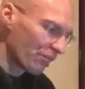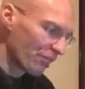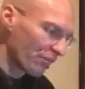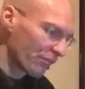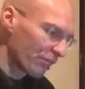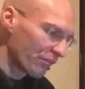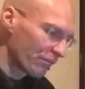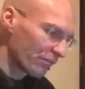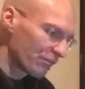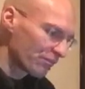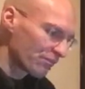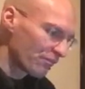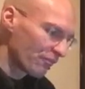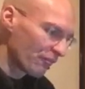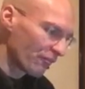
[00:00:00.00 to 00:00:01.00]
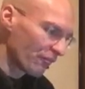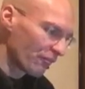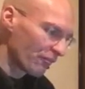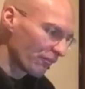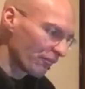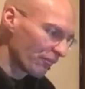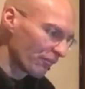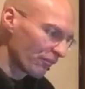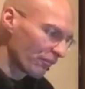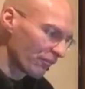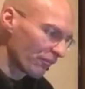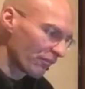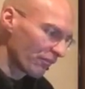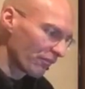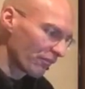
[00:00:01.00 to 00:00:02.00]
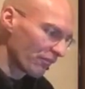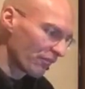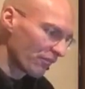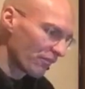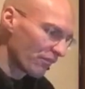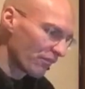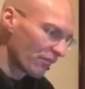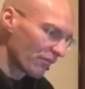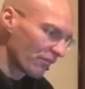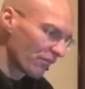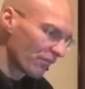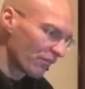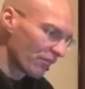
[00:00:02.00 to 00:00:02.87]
(no one is talking)